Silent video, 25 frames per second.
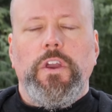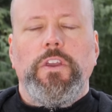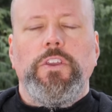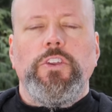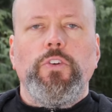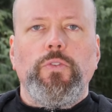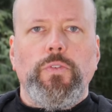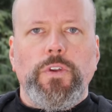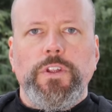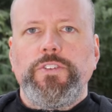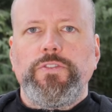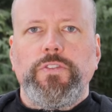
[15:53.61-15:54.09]

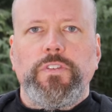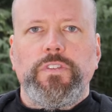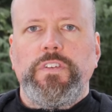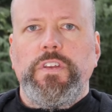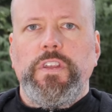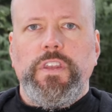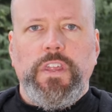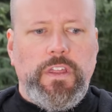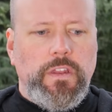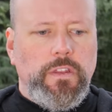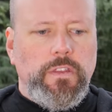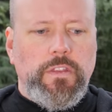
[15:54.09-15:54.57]
You're
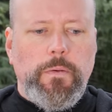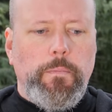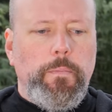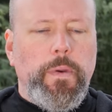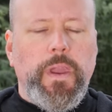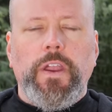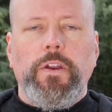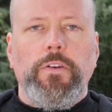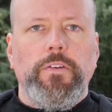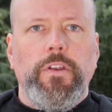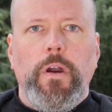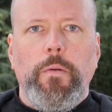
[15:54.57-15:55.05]
interested in the
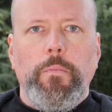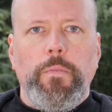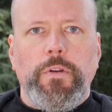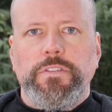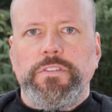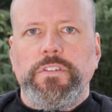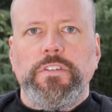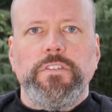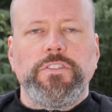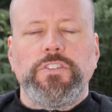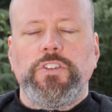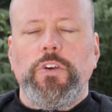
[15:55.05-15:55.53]
bigger
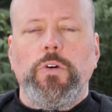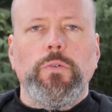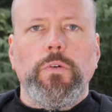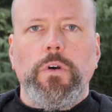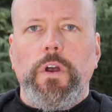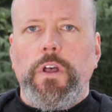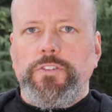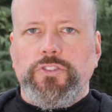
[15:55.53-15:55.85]
numbers. And so